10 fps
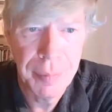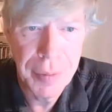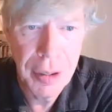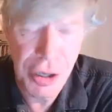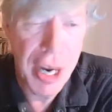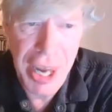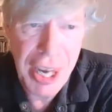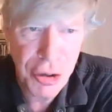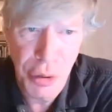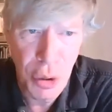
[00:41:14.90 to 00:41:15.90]
So, yeah.
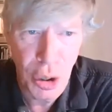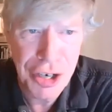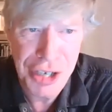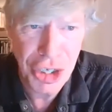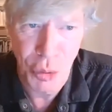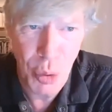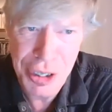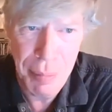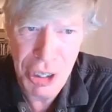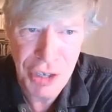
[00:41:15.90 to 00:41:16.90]
So the organization
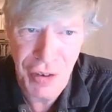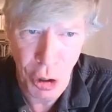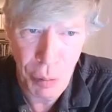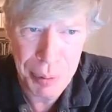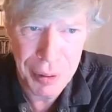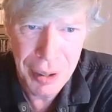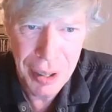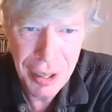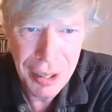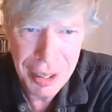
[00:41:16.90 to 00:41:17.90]
wasn't much of a help, and
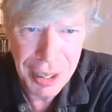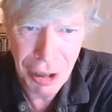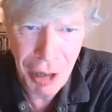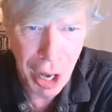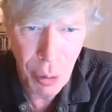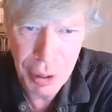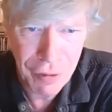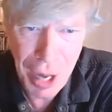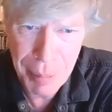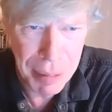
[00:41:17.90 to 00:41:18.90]
you know, nah.
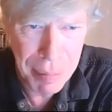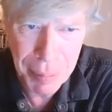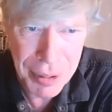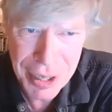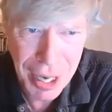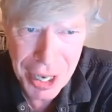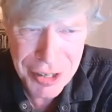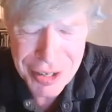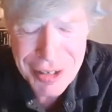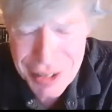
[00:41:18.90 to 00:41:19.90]
family members. Yeah,
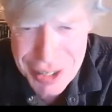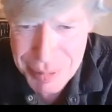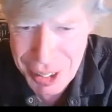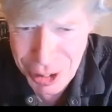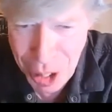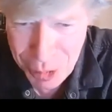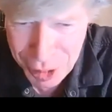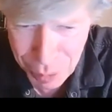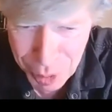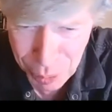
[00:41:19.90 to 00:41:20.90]
that's it seems like an odd thing.
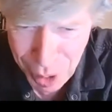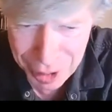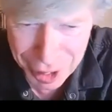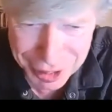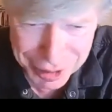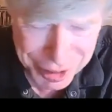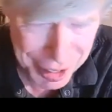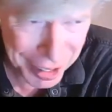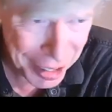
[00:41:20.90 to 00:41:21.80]
I wonder why that is.